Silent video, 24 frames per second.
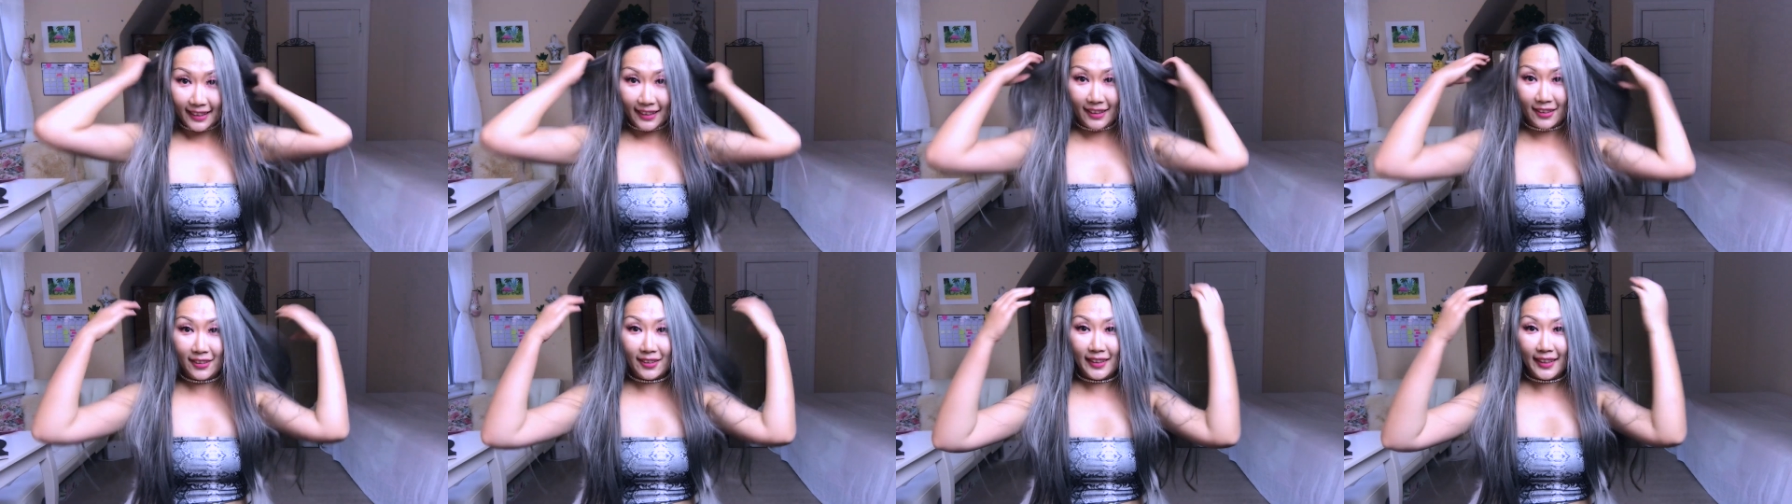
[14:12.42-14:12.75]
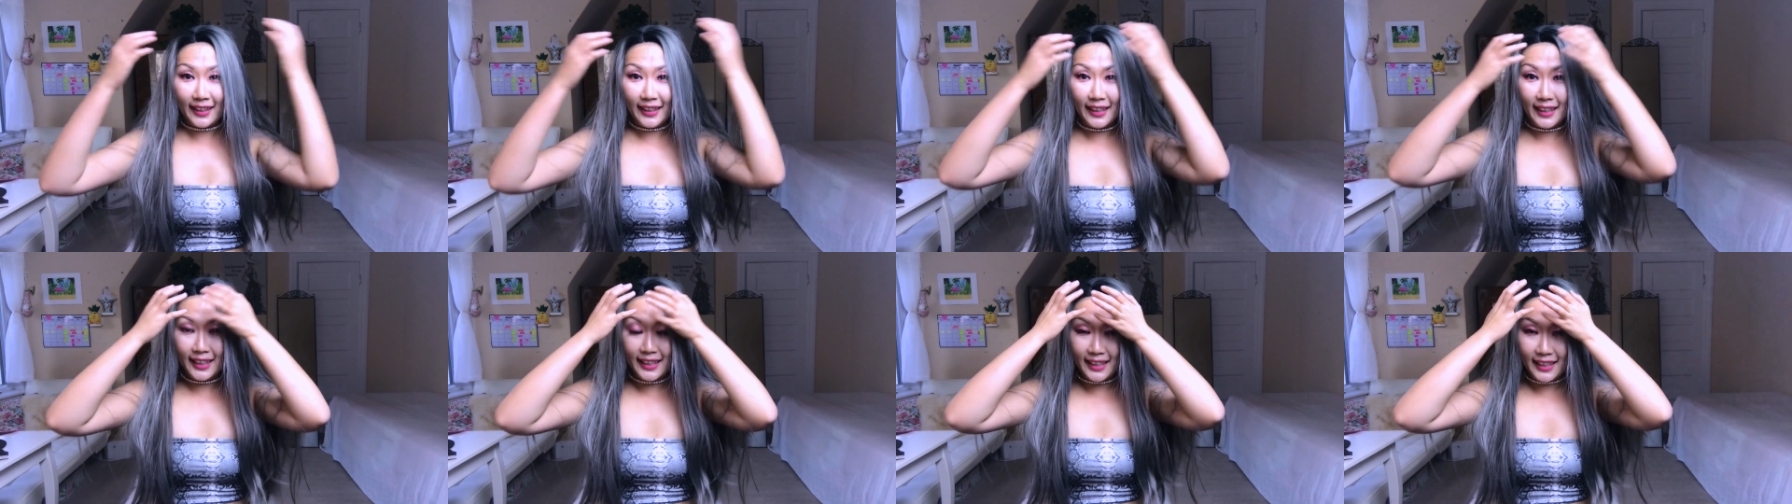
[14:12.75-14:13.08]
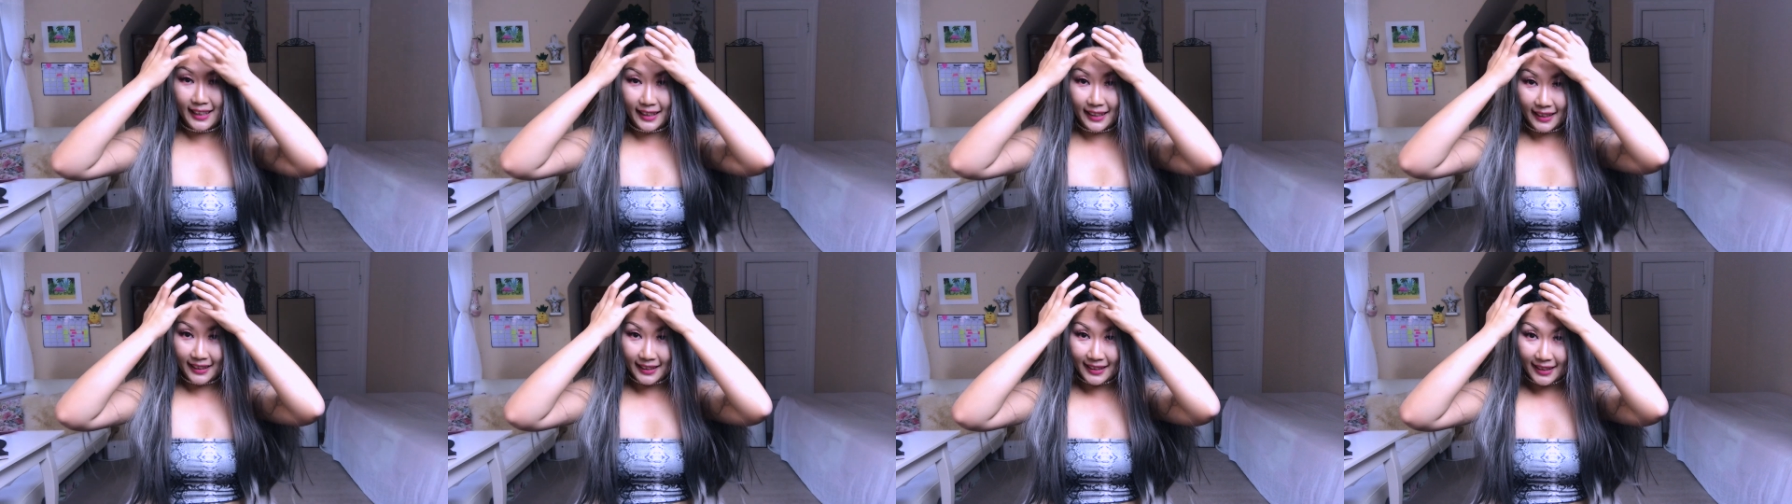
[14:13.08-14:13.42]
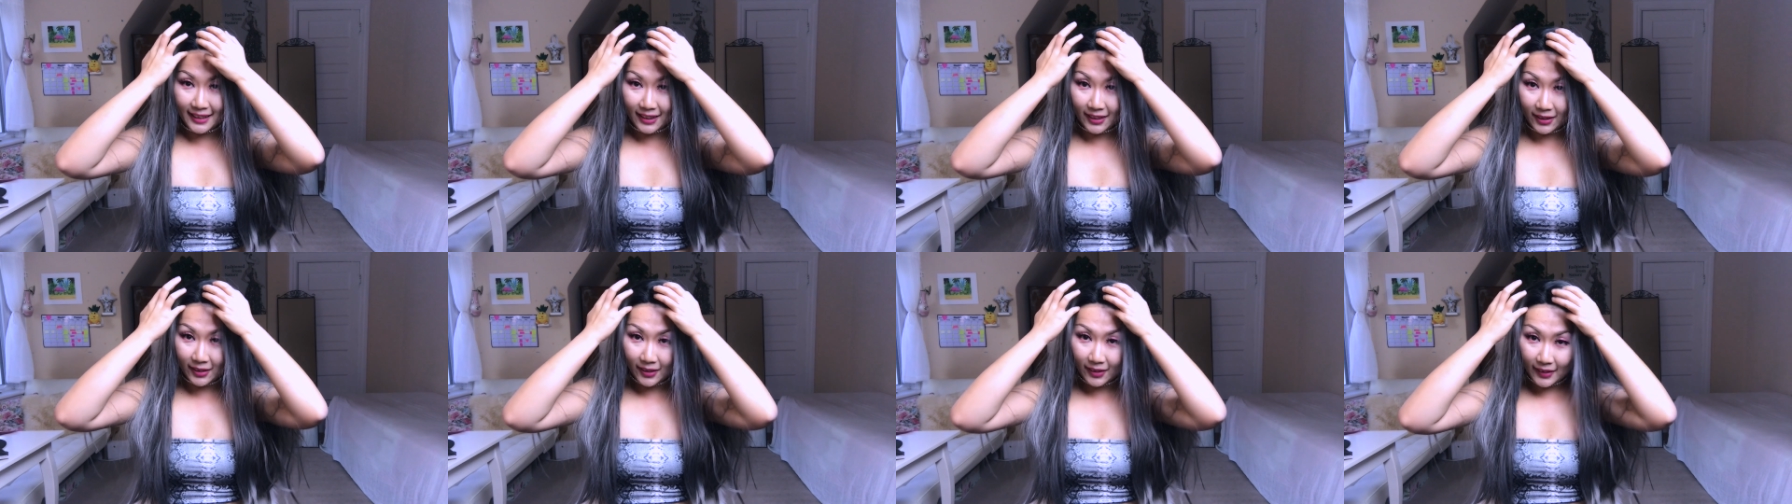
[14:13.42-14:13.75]
Okay,
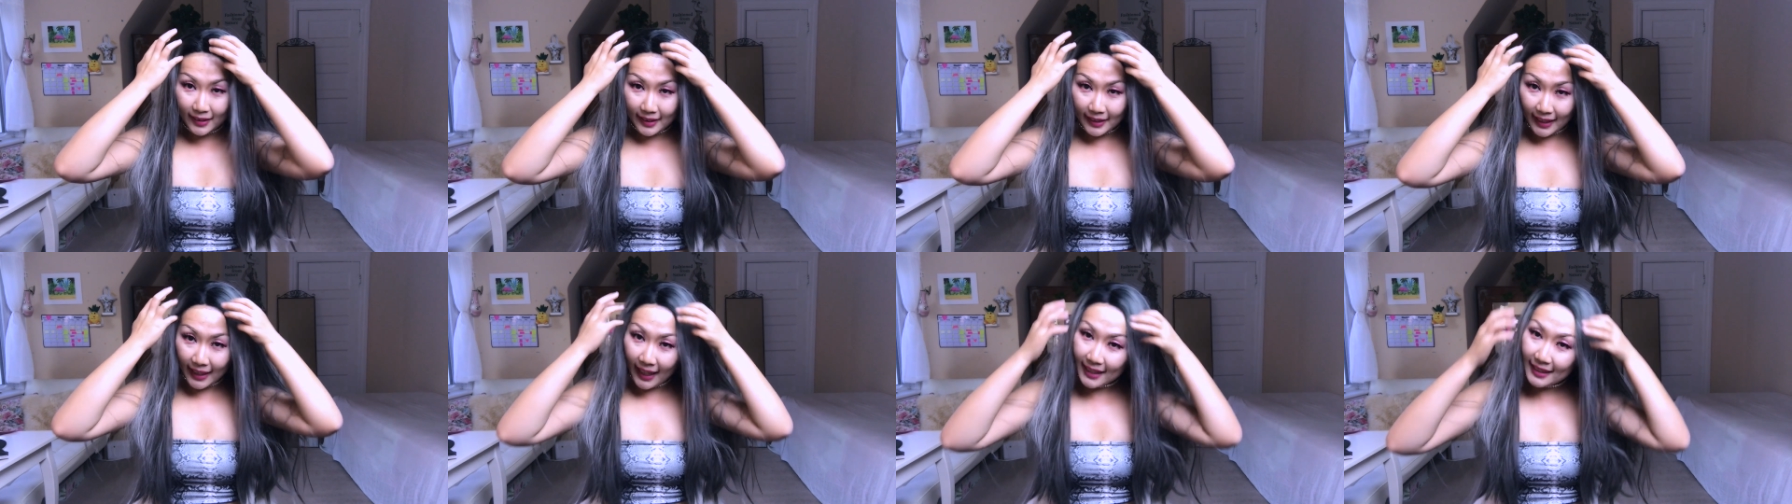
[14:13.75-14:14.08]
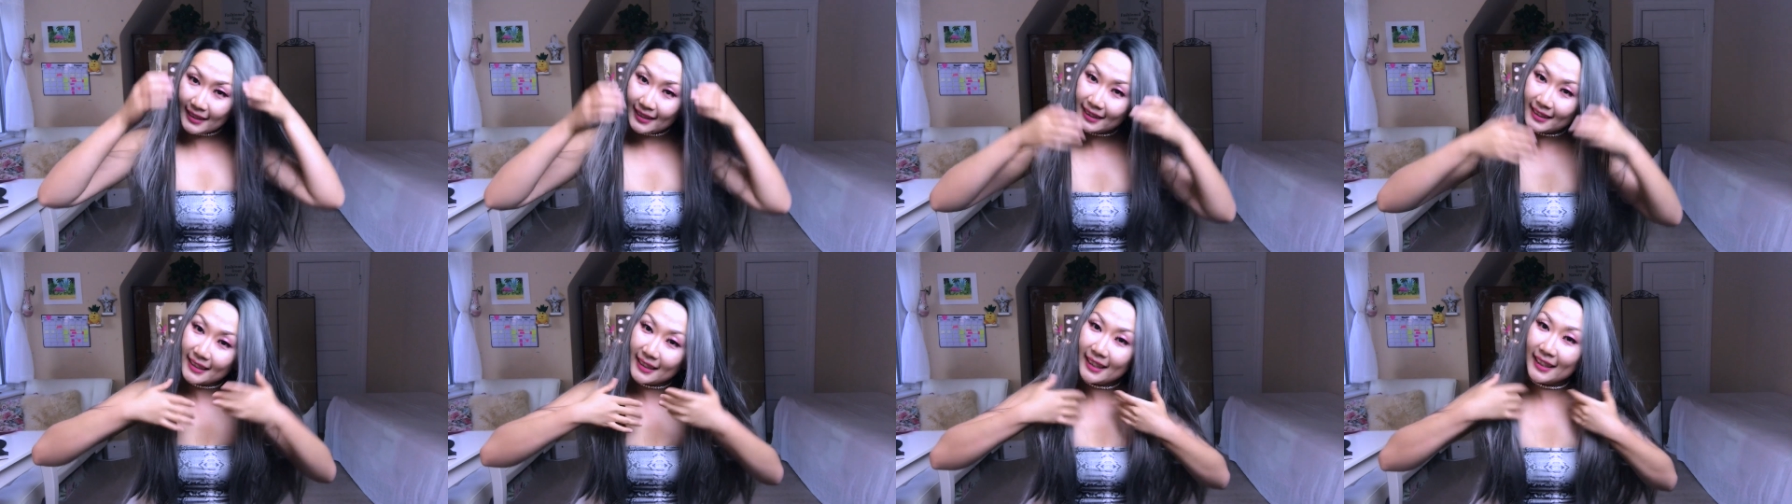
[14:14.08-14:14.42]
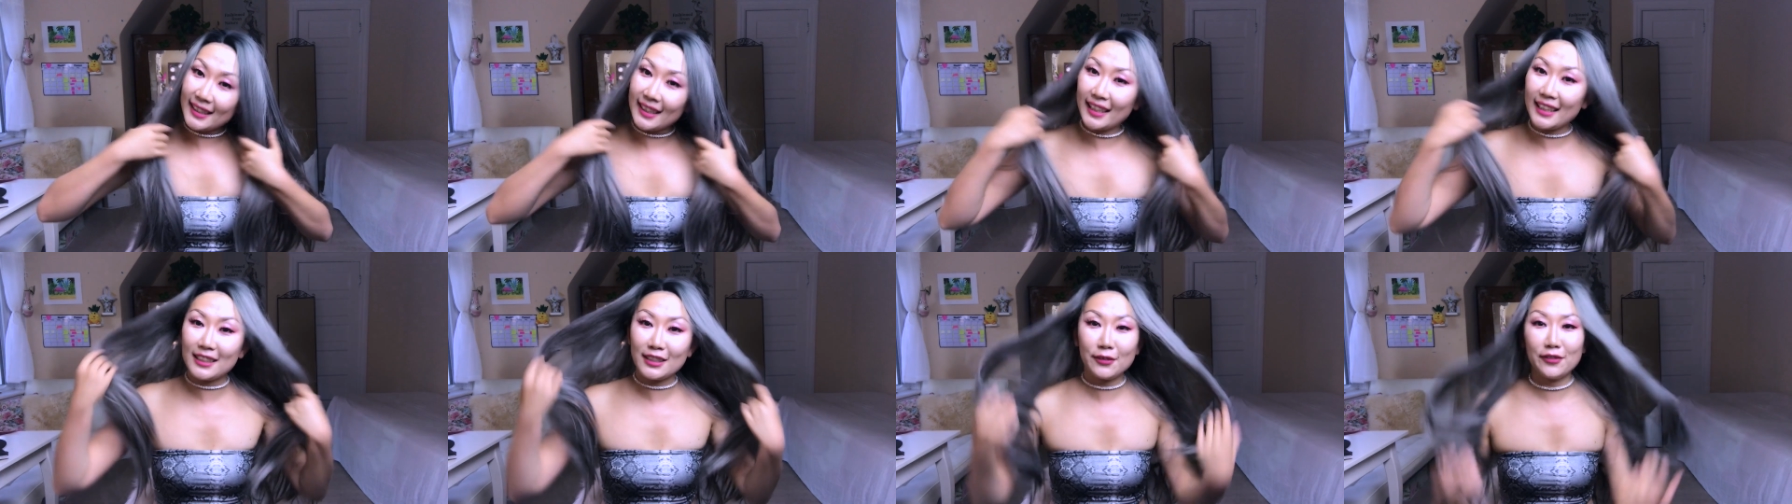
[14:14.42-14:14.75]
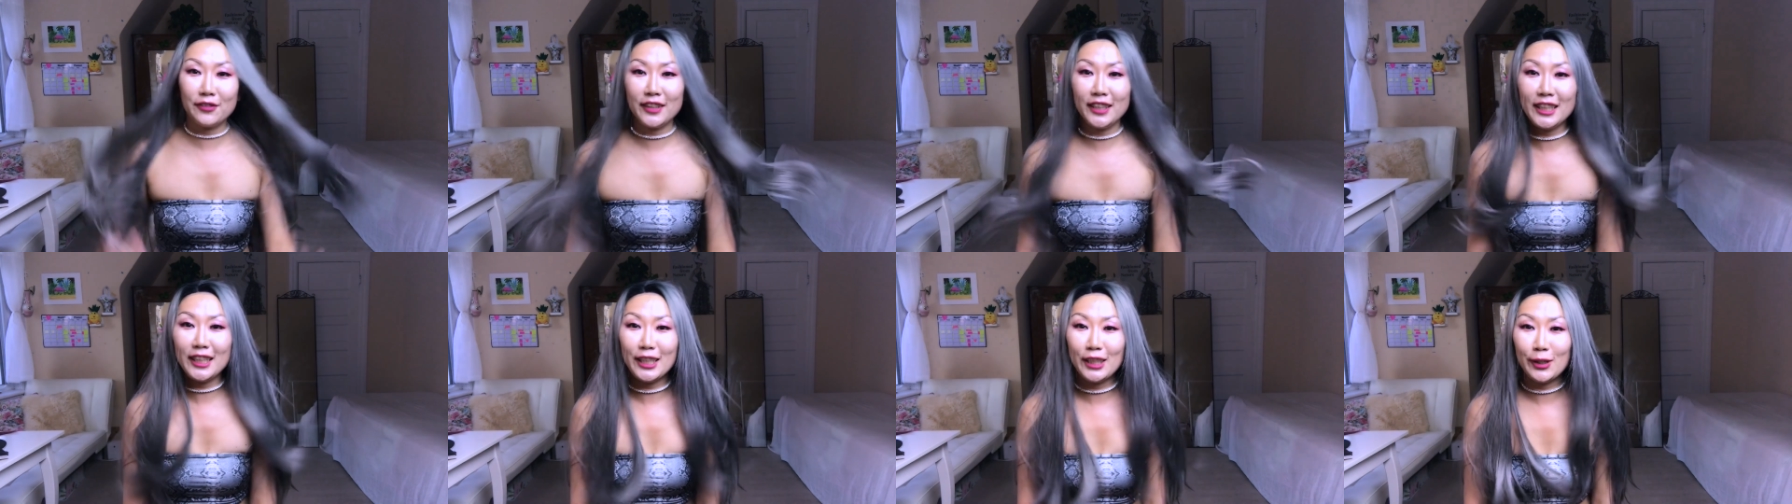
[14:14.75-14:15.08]
so that's today's
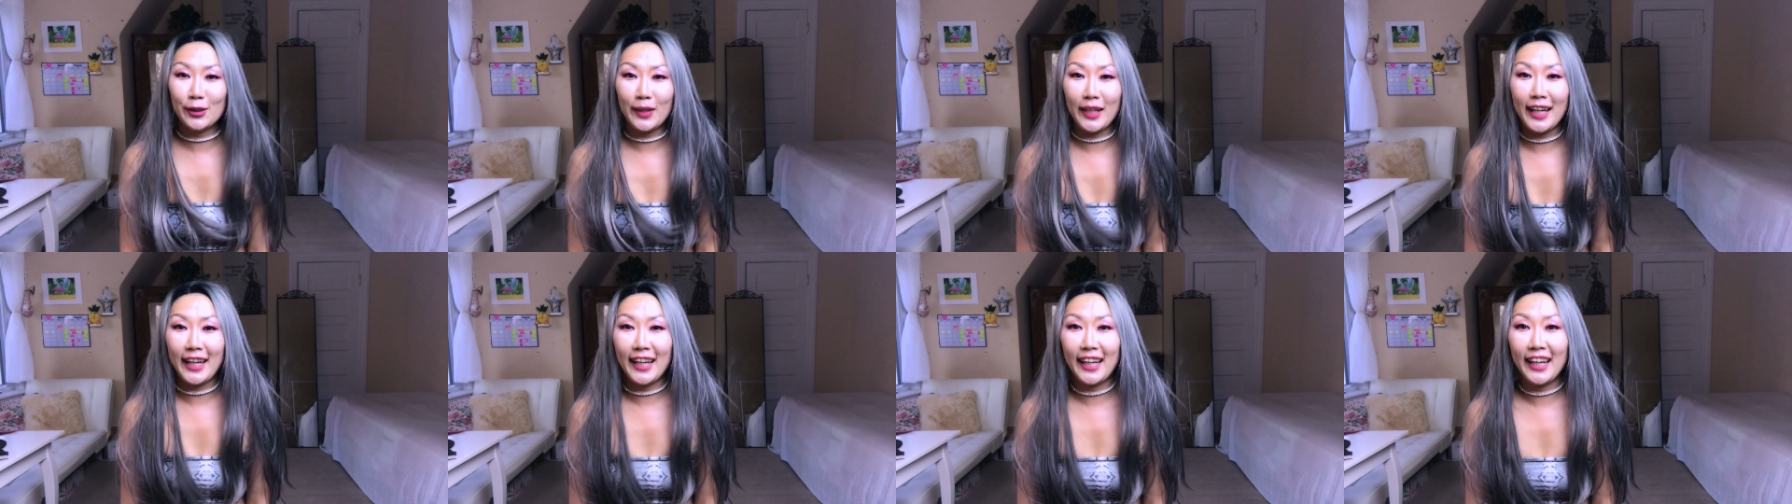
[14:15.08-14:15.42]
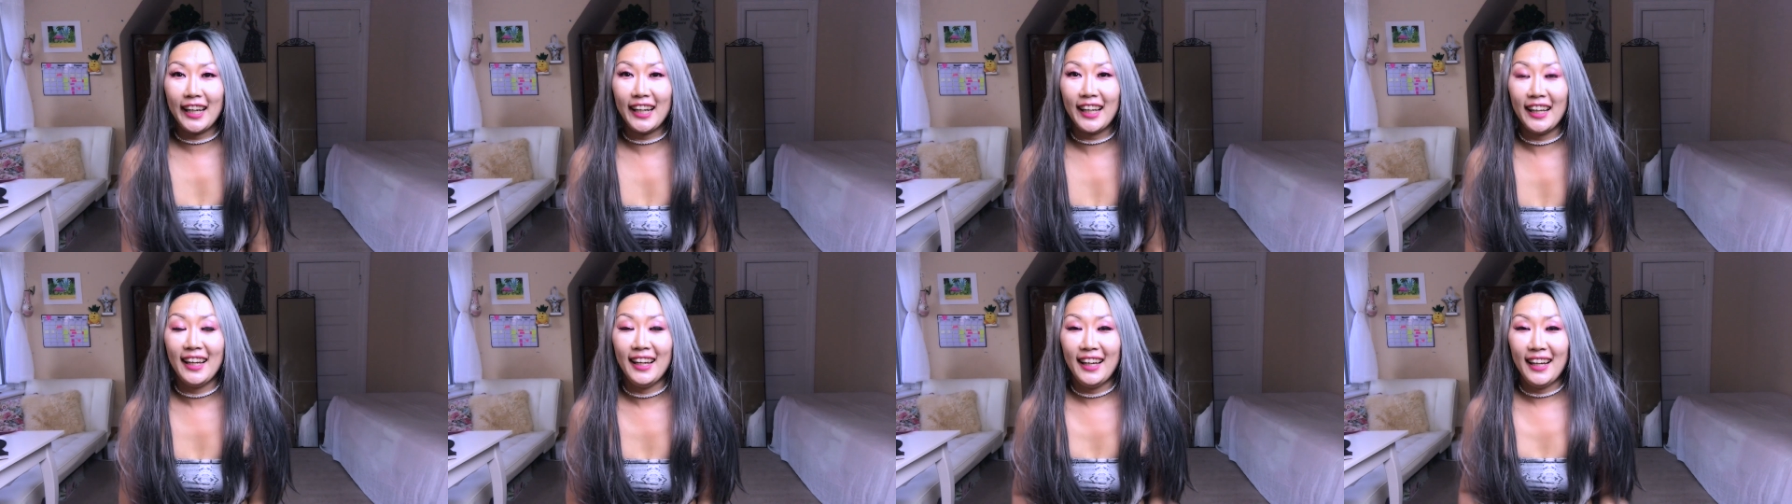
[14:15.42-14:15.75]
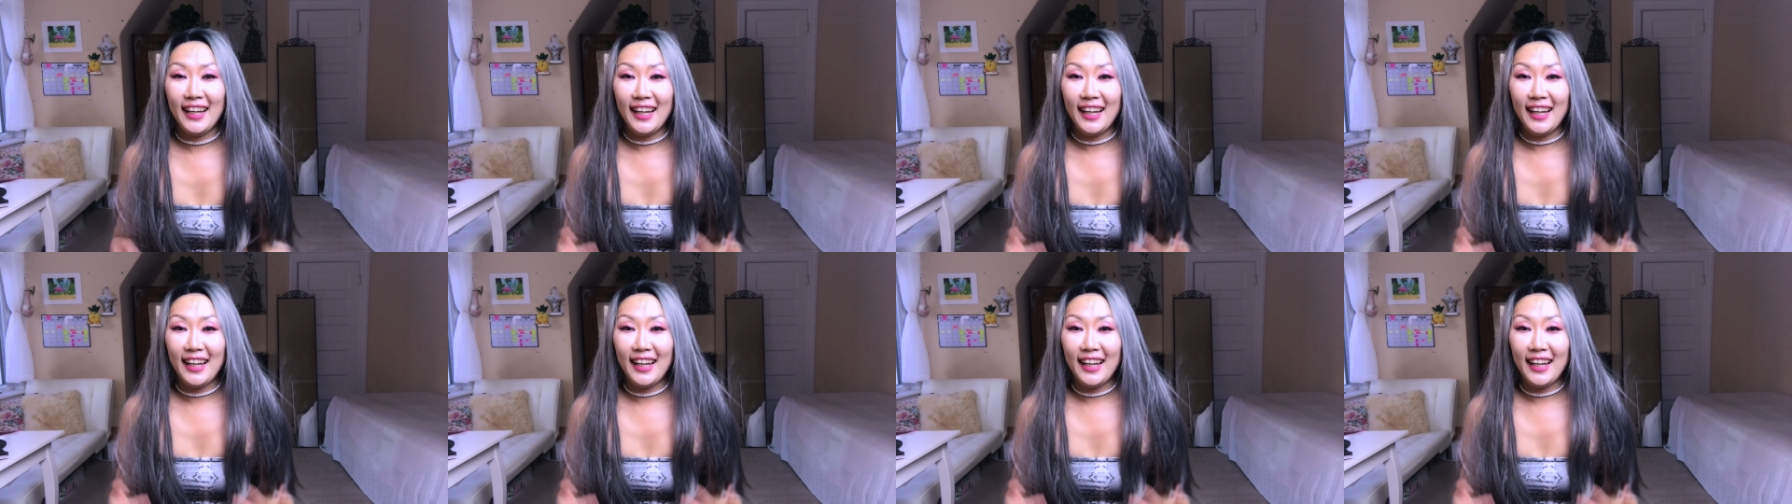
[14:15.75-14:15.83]
video, and